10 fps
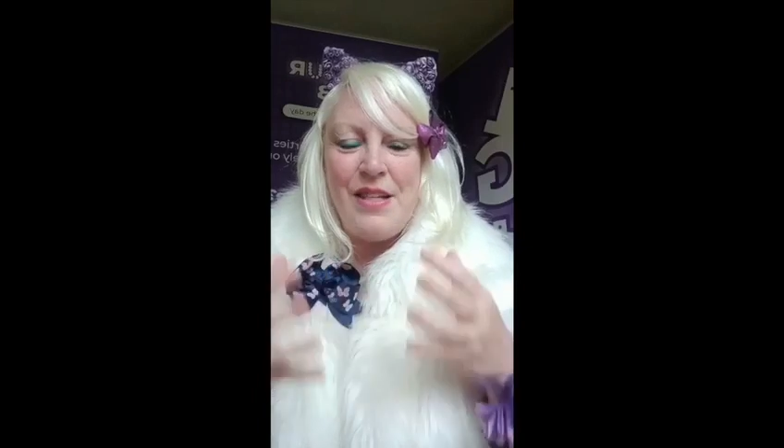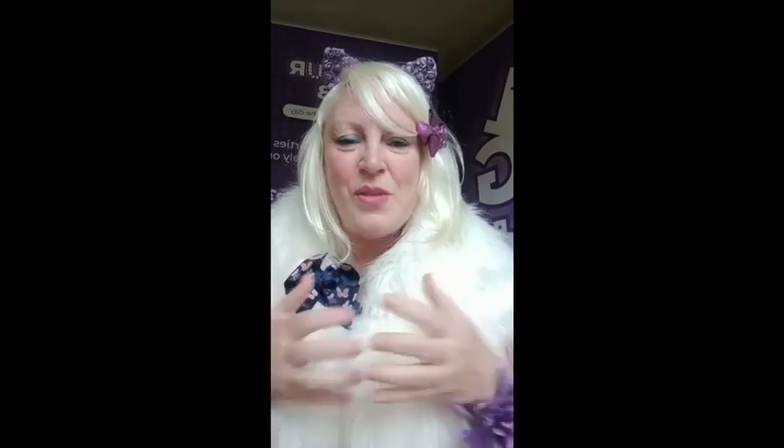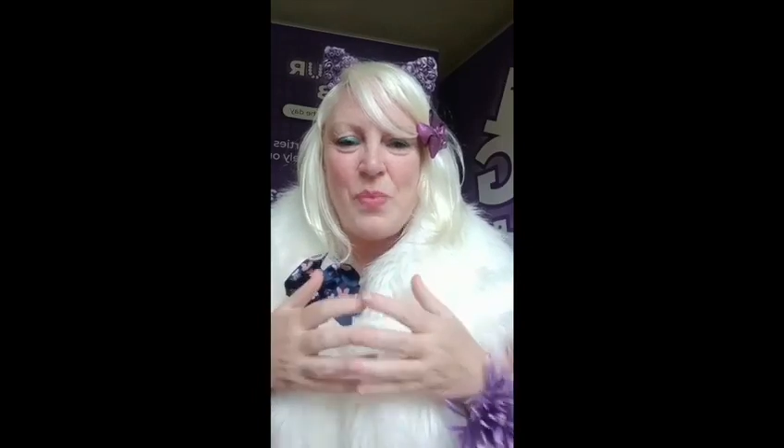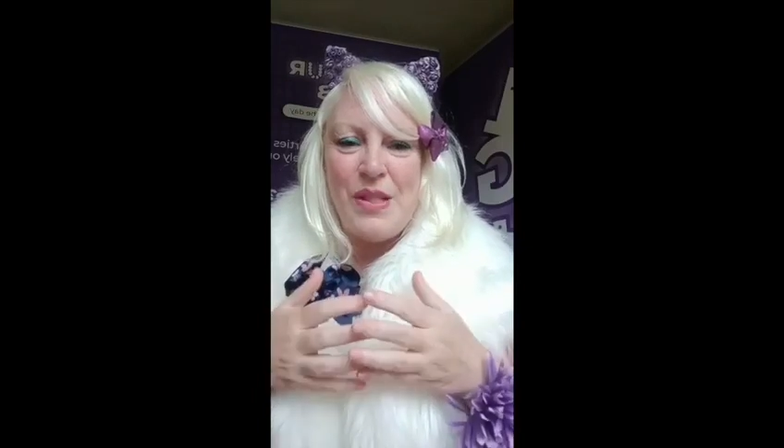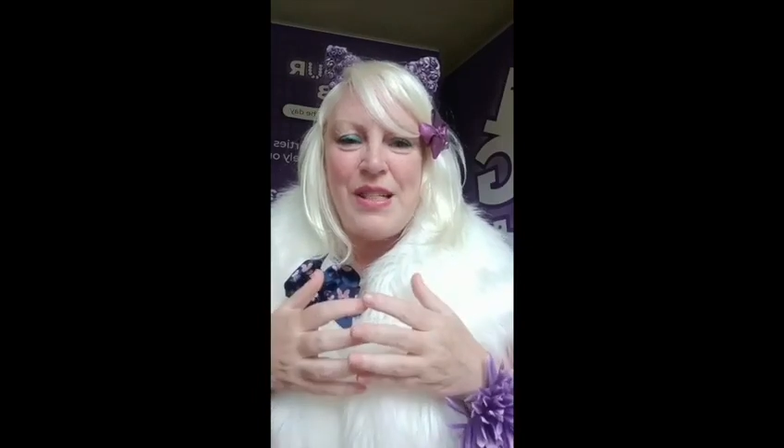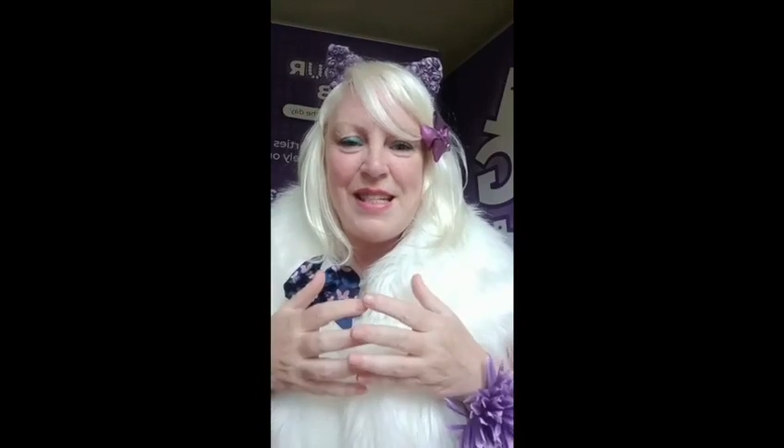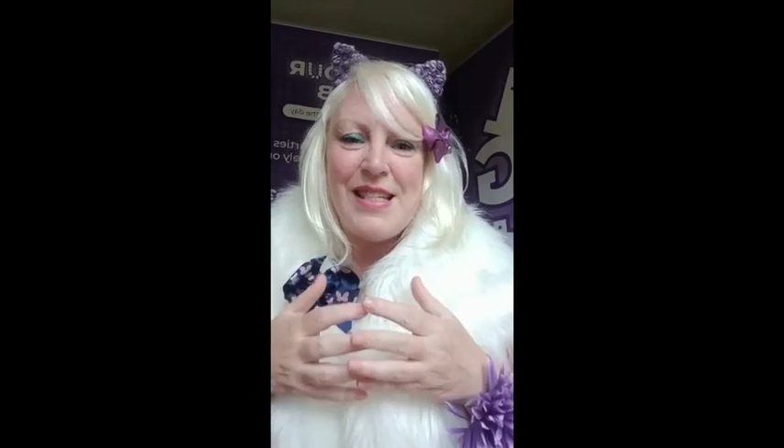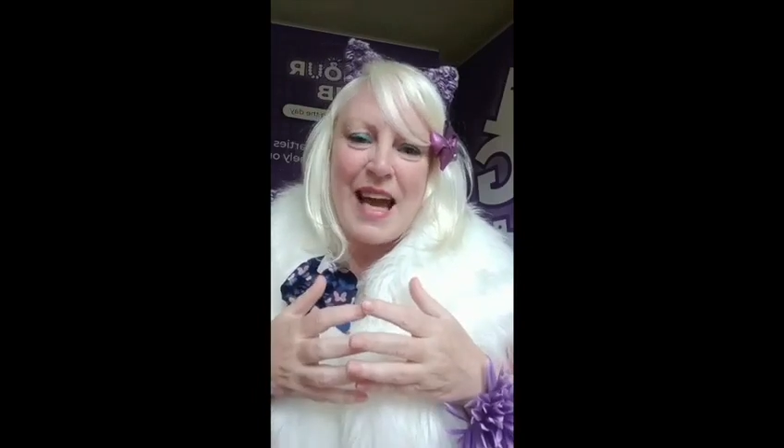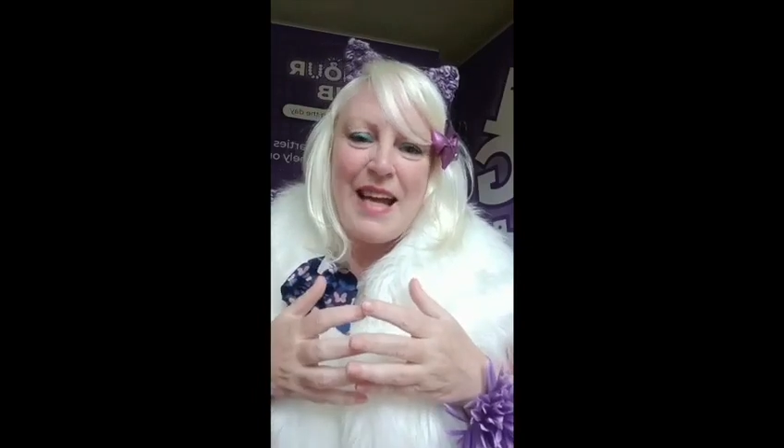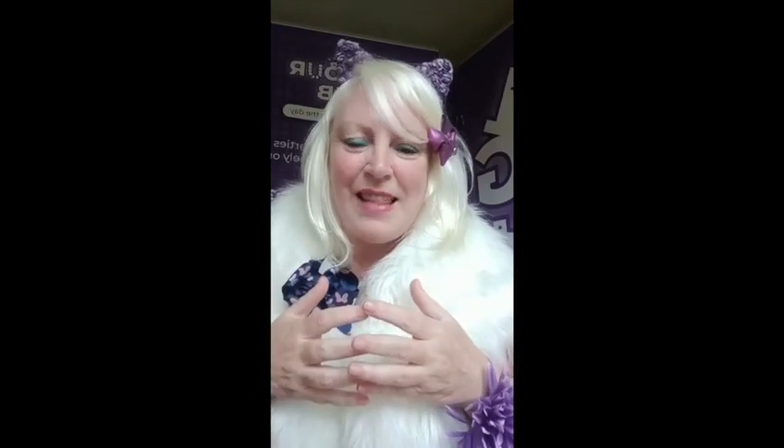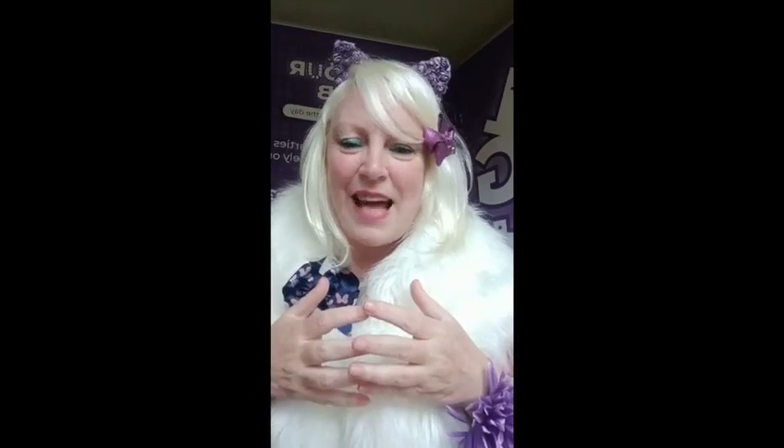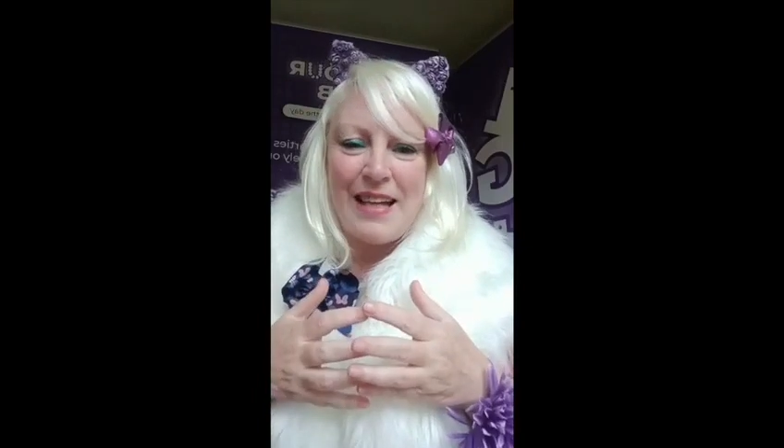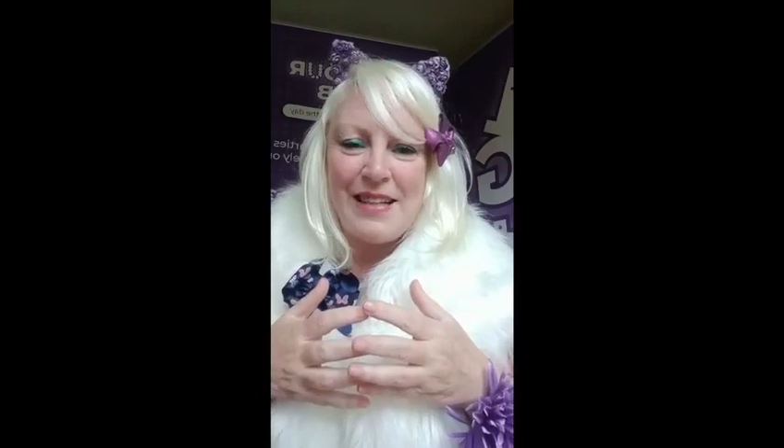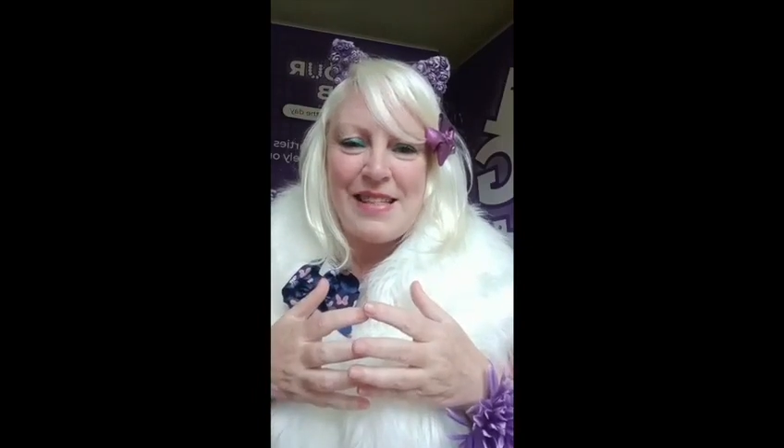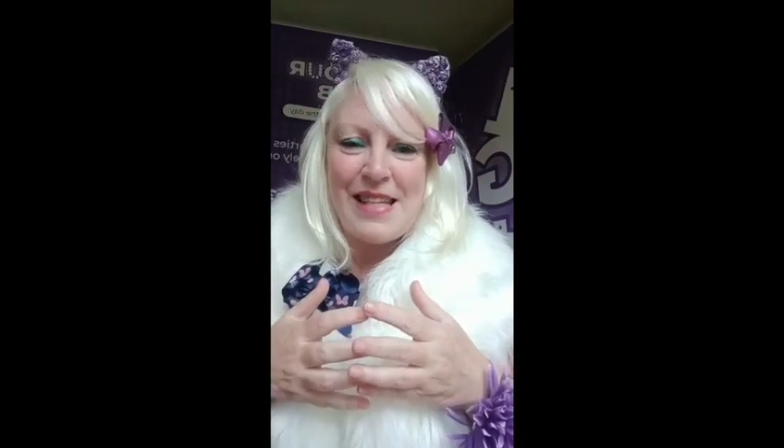just wanted to say
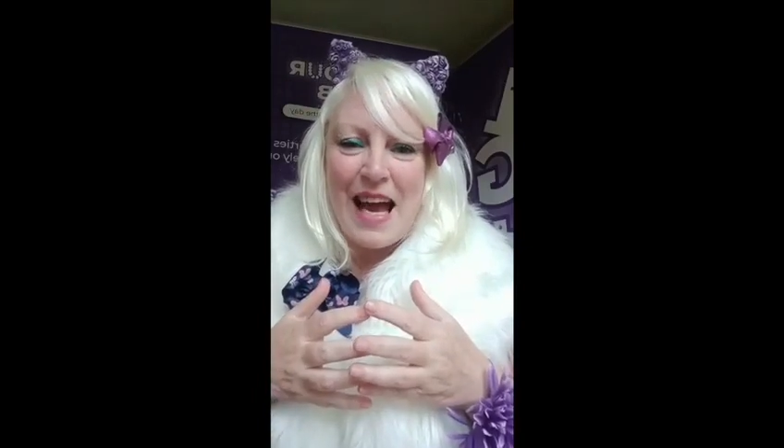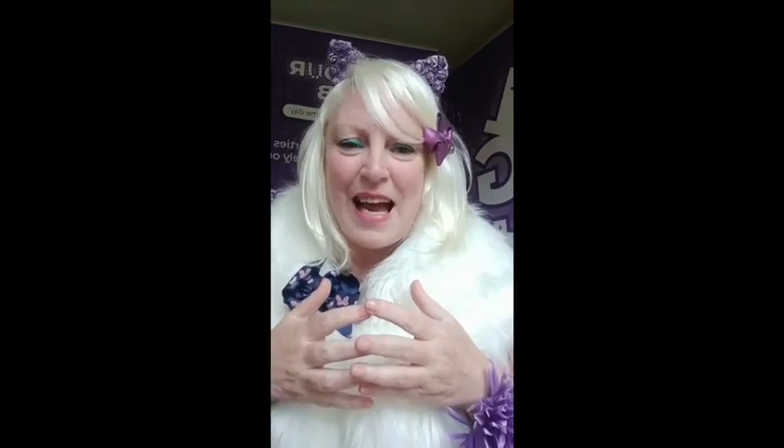thanks.